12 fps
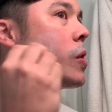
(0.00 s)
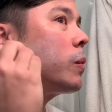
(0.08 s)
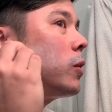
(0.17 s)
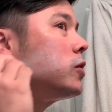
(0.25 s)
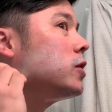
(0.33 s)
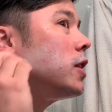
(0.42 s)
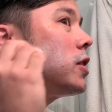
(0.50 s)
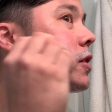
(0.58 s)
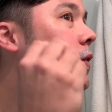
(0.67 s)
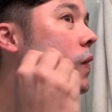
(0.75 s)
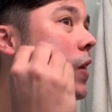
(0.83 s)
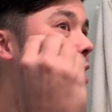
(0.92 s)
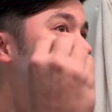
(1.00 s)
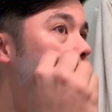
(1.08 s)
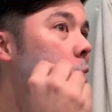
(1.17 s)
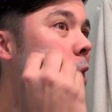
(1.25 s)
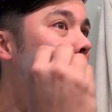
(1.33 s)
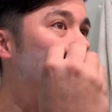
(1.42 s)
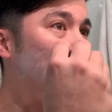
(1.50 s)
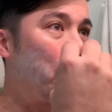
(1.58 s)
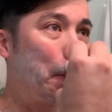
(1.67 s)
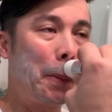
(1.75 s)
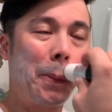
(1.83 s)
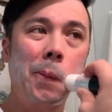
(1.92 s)
But you get your face wet,
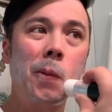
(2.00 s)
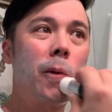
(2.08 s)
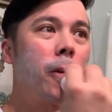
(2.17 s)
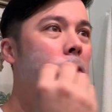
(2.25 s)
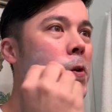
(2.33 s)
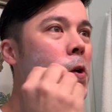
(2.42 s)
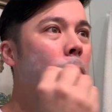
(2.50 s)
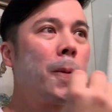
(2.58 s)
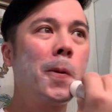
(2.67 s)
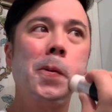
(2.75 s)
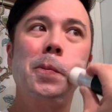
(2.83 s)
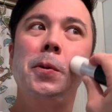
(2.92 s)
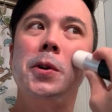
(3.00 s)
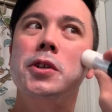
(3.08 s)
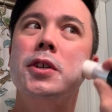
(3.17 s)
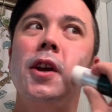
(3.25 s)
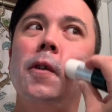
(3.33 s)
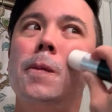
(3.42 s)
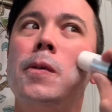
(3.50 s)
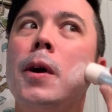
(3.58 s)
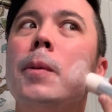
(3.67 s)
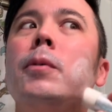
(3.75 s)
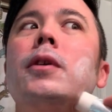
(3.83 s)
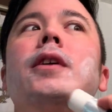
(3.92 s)
your normal pre-shave
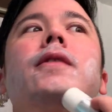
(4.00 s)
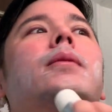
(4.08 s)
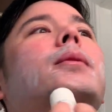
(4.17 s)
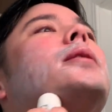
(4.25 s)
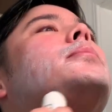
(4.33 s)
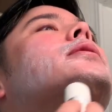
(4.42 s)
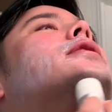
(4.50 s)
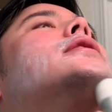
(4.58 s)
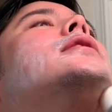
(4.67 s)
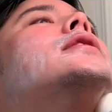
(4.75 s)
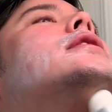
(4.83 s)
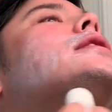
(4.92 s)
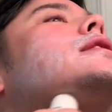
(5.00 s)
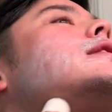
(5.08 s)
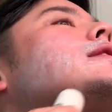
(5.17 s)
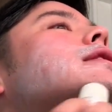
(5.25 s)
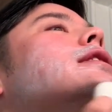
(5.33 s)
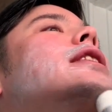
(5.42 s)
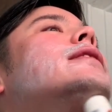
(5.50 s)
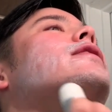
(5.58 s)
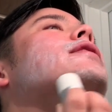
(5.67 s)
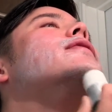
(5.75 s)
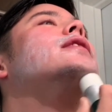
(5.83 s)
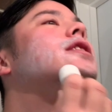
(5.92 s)
prep, whatever it might be, leave your
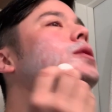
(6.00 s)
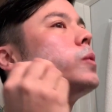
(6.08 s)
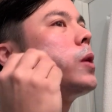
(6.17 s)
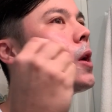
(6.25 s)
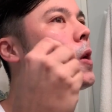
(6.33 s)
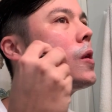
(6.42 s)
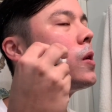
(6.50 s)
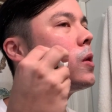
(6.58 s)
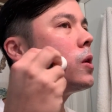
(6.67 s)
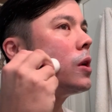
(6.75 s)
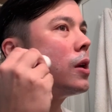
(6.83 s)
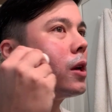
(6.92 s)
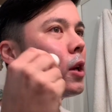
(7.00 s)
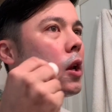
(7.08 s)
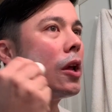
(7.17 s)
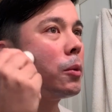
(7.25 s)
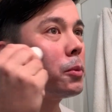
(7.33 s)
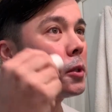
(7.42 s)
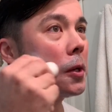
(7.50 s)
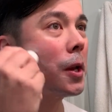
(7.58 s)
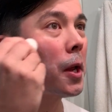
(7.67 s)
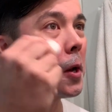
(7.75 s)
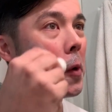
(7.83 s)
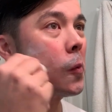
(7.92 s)
face wet. It helps to
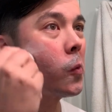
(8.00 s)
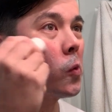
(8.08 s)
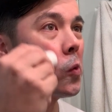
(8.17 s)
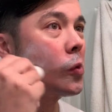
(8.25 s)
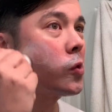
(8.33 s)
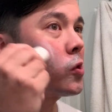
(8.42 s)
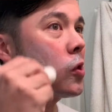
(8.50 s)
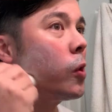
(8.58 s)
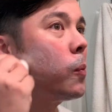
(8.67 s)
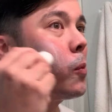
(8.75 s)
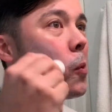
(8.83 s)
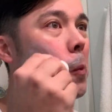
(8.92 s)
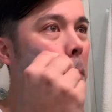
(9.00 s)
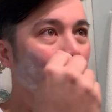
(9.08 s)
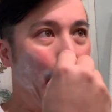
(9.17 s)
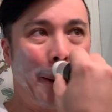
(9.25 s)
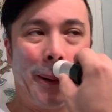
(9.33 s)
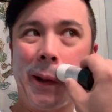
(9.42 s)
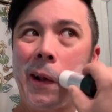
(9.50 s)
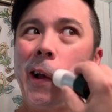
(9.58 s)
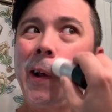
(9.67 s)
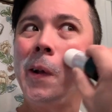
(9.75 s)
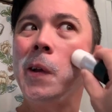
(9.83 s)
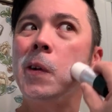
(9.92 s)
get the soap wet, like
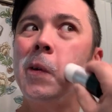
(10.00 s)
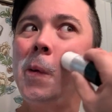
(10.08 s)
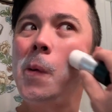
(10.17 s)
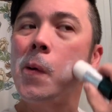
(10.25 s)
I did.